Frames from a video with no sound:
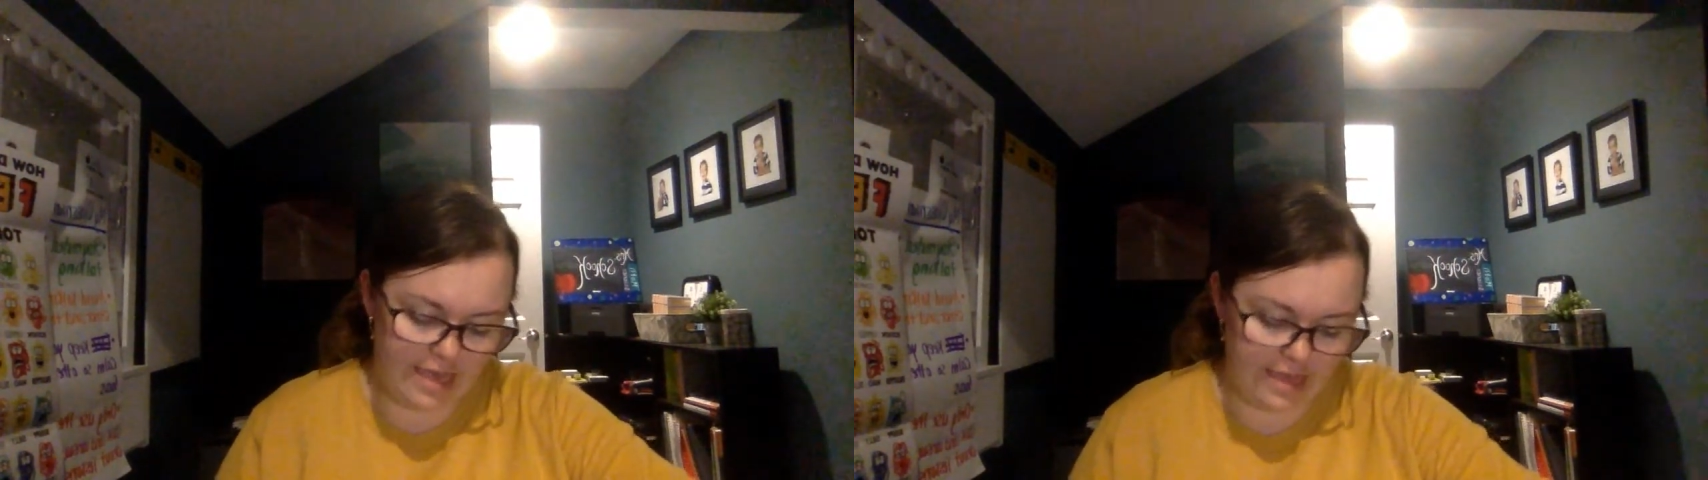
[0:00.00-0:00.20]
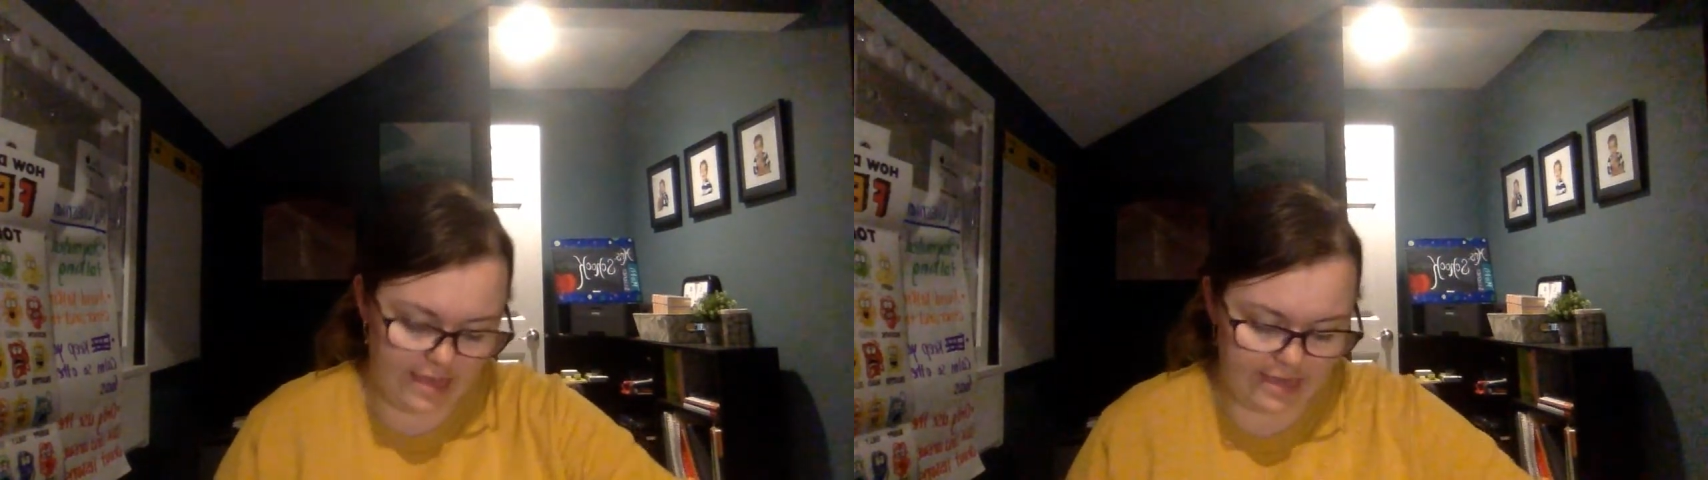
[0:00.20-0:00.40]

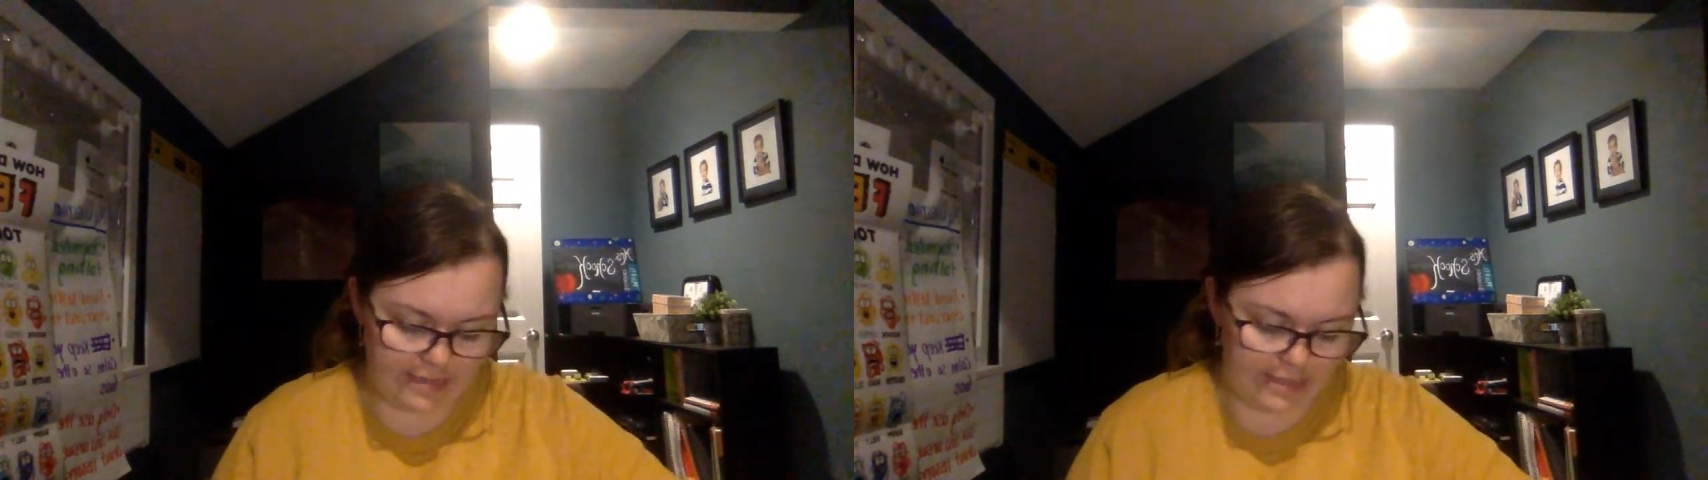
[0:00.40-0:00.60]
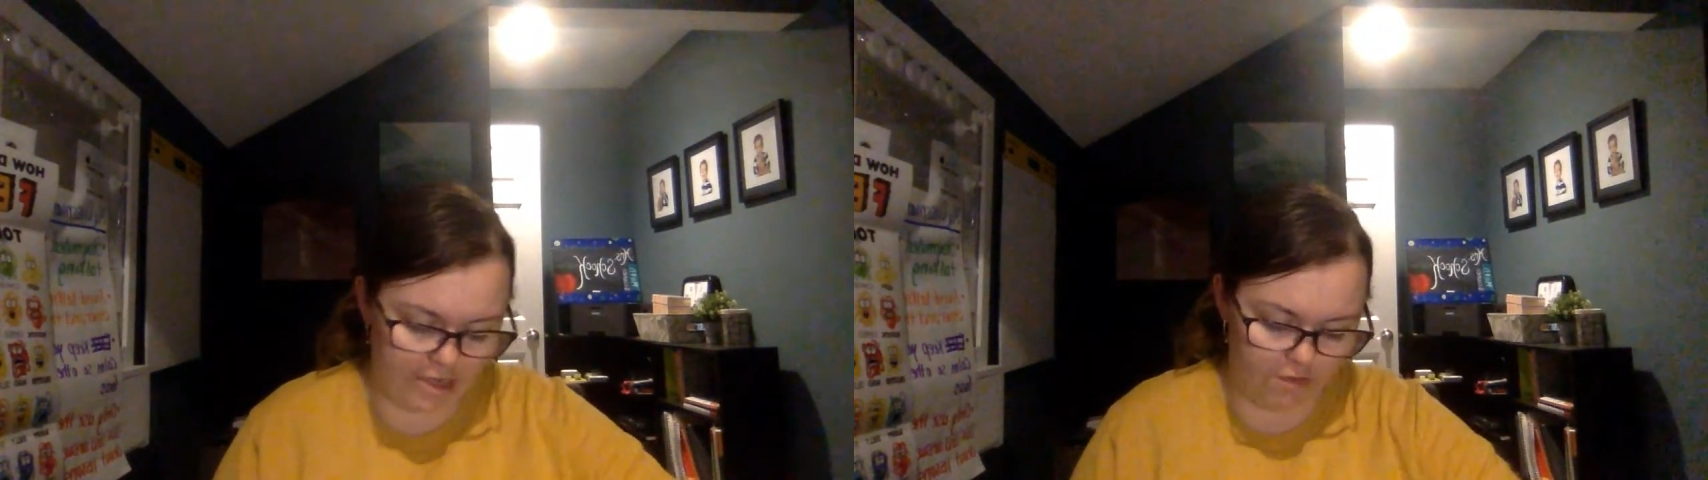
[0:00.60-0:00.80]
that
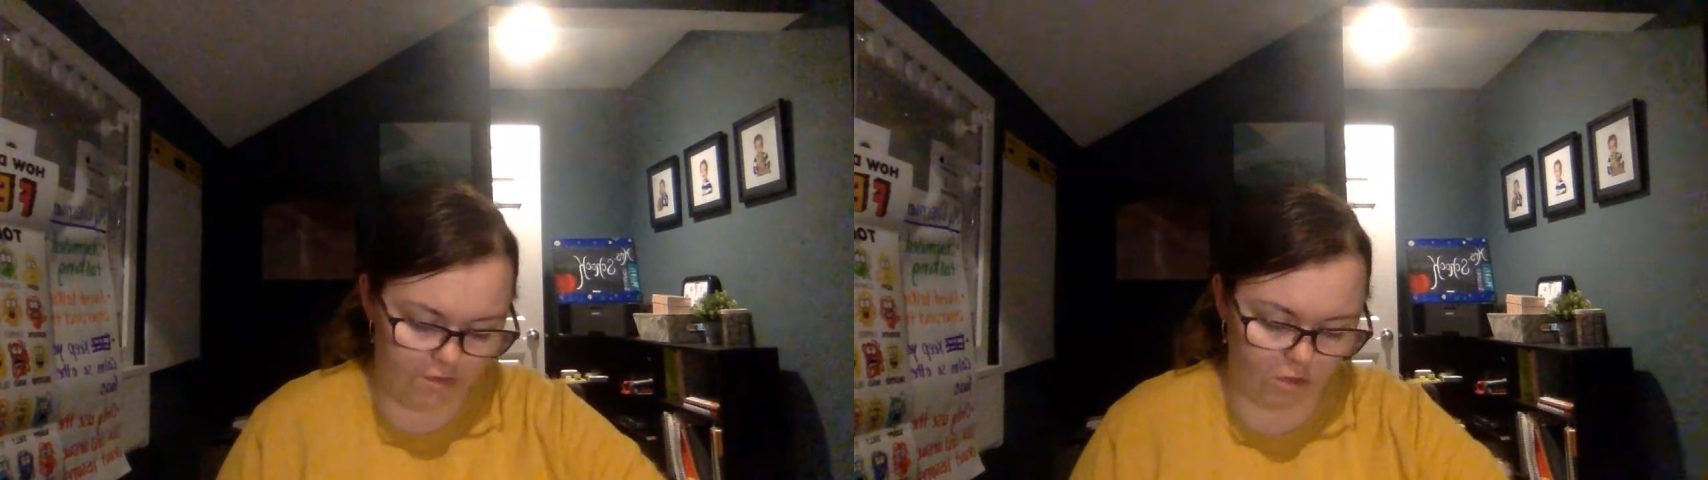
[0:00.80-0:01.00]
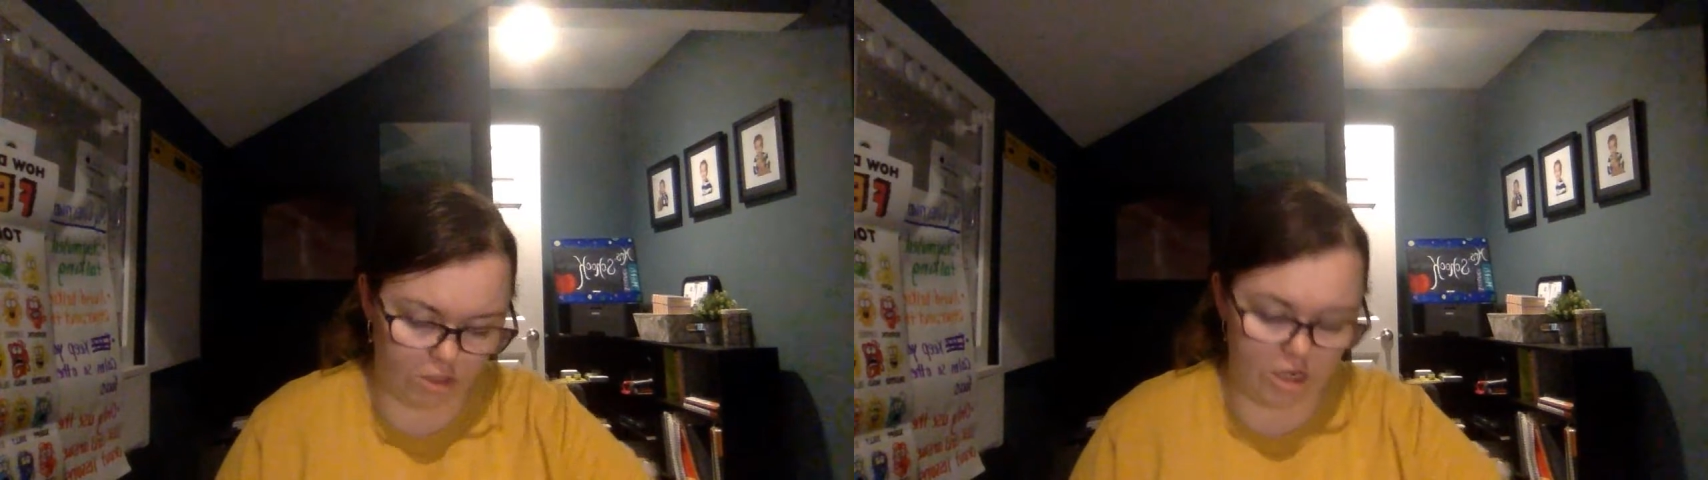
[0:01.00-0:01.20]
is in your
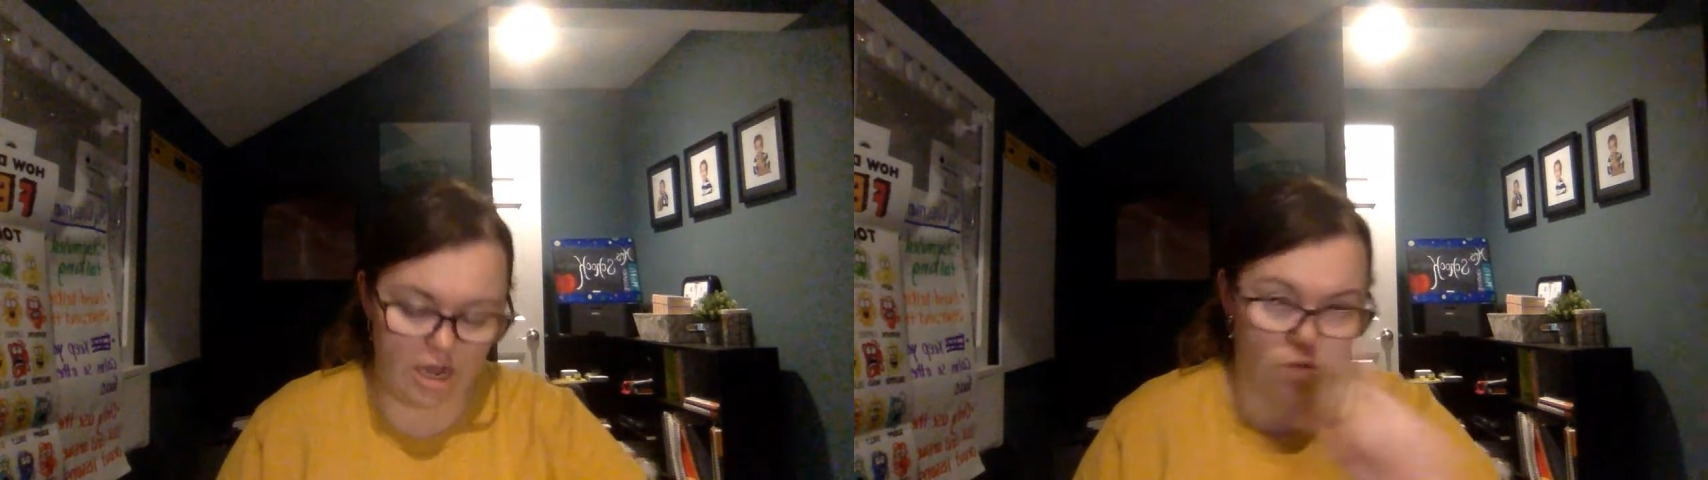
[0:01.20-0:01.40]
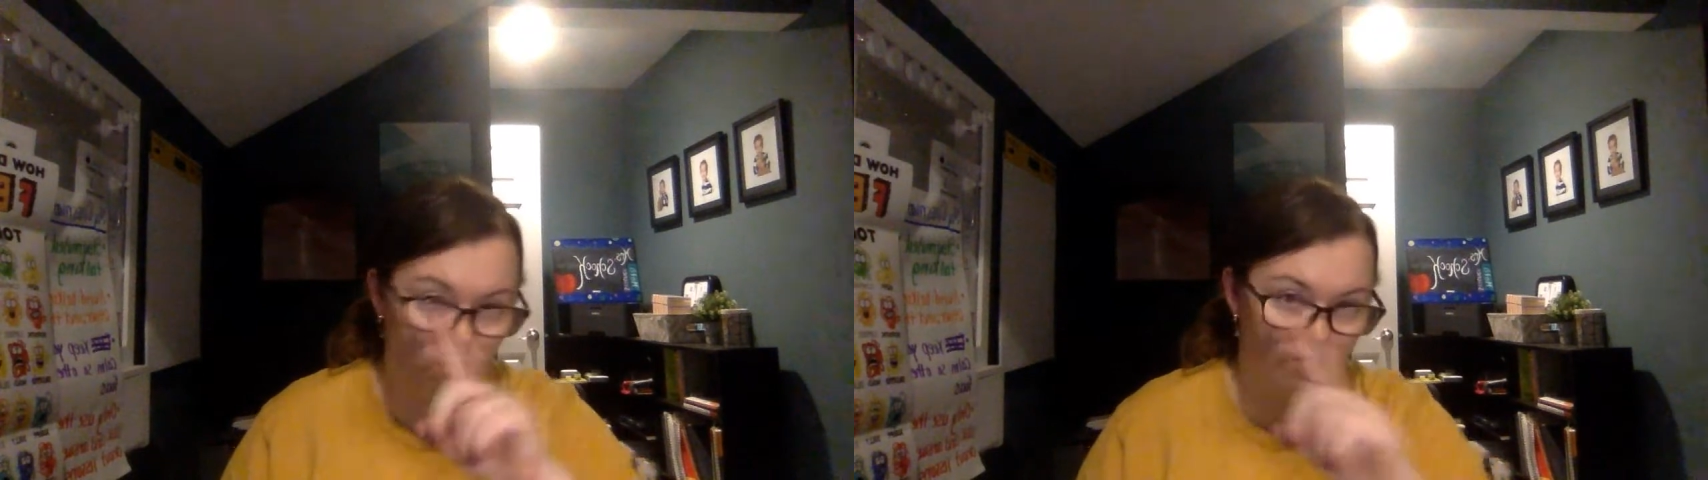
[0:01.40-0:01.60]
folder
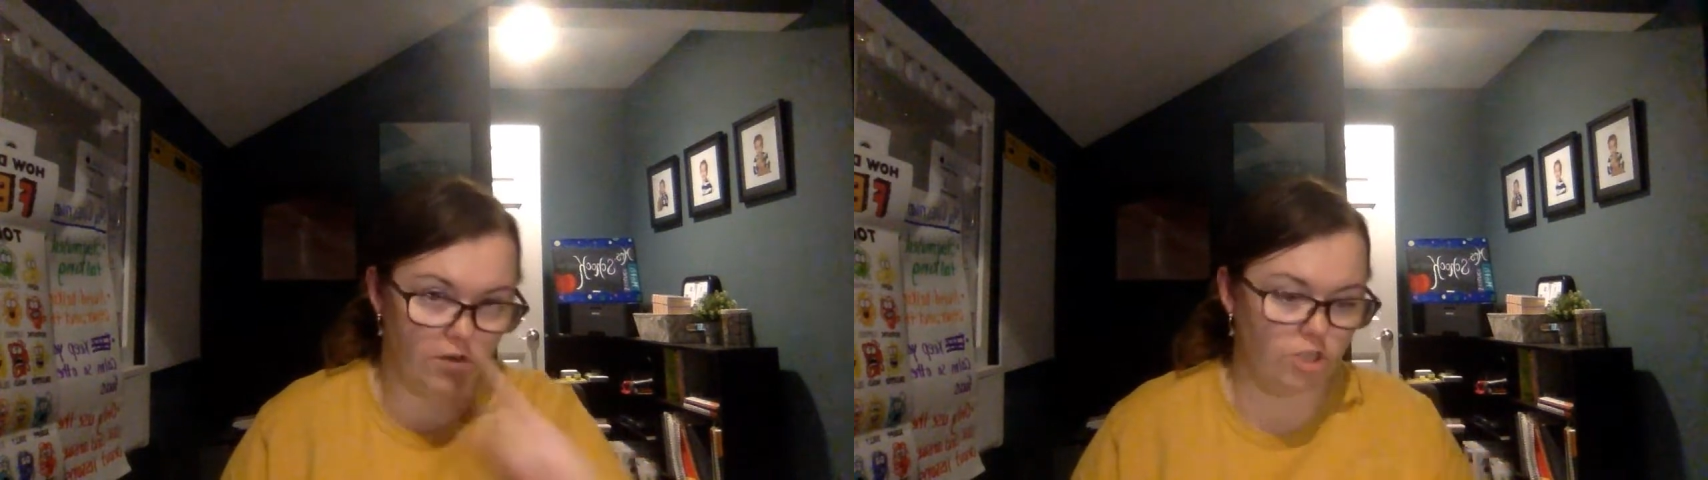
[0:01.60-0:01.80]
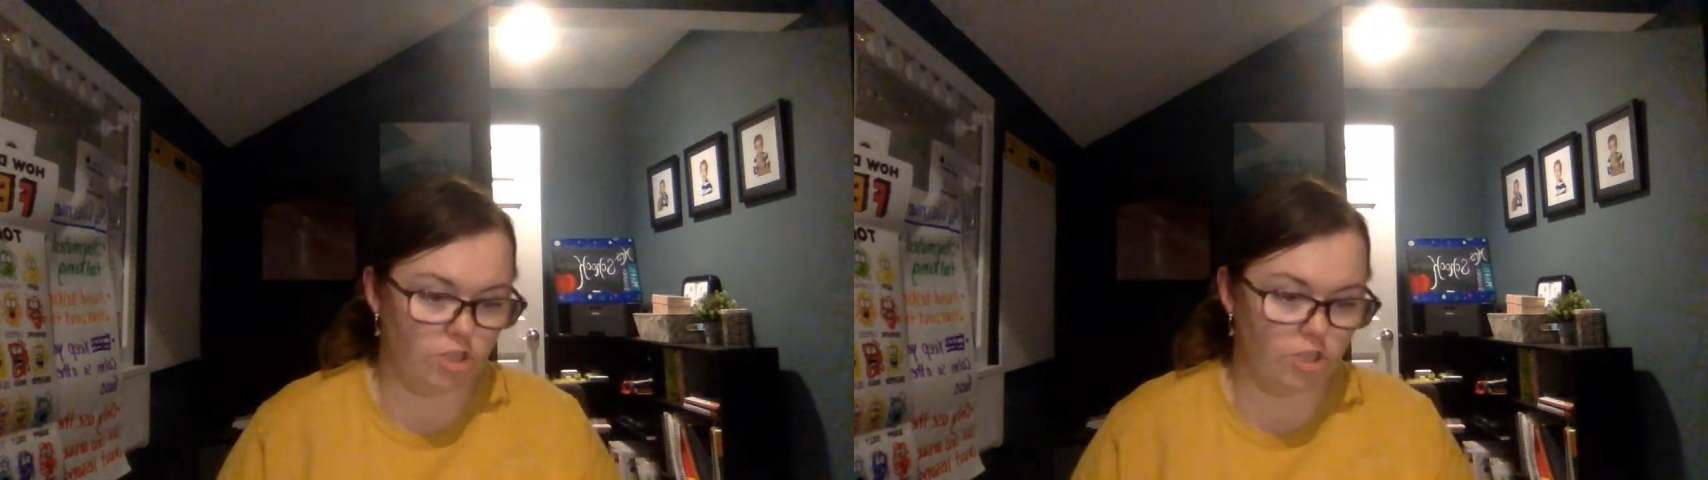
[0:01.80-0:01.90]
I'll refer